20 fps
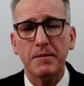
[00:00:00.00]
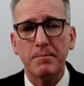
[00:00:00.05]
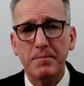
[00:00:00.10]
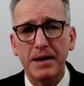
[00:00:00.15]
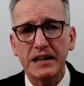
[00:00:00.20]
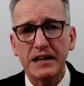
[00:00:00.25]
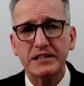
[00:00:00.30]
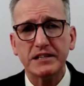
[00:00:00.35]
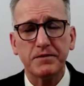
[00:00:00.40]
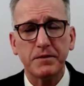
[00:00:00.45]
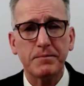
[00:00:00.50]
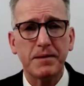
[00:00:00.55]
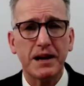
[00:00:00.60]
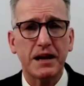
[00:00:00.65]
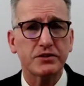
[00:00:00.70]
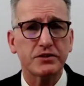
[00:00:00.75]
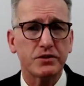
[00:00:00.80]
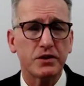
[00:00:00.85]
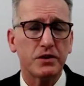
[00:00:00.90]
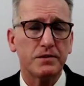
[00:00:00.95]
massive
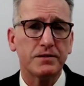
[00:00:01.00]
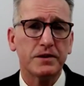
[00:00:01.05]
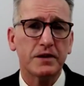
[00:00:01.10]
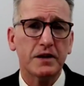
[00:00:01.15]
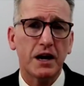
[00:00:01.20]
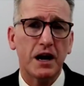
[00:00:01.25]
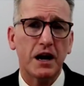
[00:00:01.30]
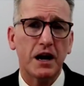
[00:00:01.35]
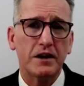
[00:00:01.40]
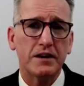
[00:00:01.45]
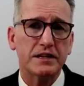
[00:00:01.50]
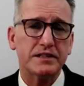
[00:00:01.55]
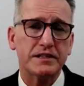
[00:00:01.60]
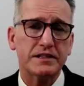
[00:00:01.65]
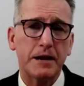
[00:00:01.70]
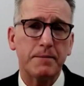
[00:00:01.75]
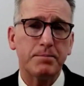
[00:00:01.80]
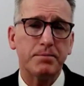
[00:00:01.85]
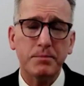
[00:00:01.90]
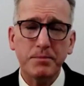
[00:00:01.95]
amounts of, let's
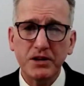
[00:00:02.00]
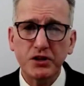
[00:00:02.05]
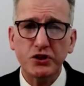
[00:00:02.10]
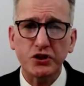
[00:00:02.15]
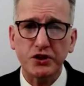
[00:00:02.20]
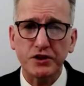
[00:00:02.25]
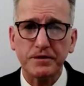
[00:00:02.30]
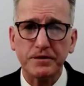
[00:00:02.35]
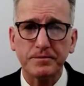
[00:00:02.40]
say, permission.